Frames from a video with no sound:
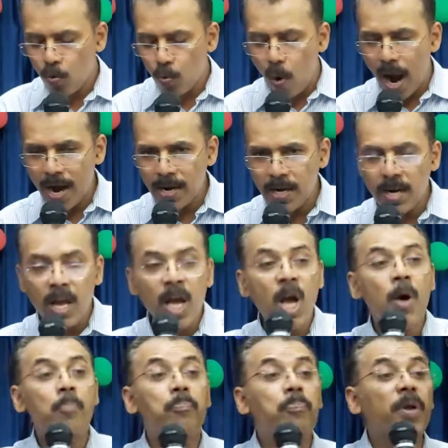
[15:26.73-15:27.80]
One,
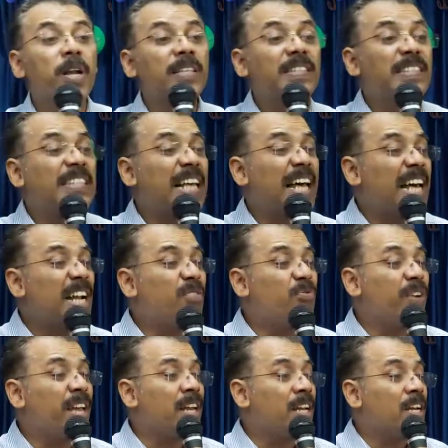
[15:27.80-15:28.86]

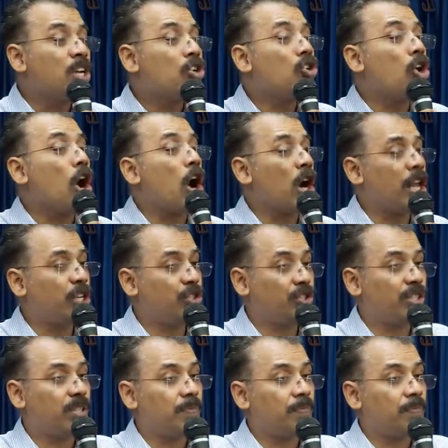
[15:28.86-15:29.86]
preserving knowledge.